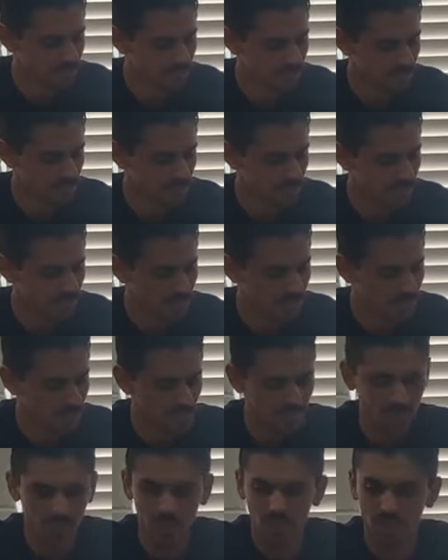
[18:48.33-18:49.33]

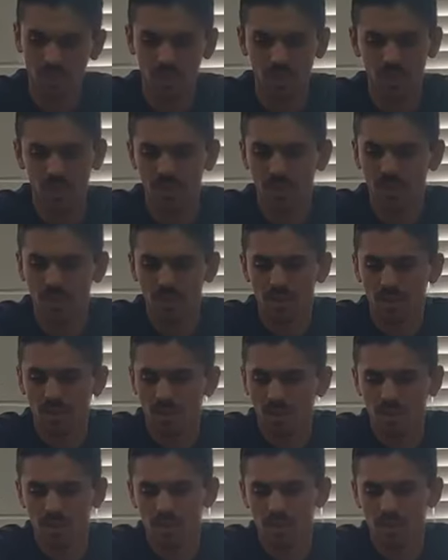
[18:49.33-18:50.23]
(silence)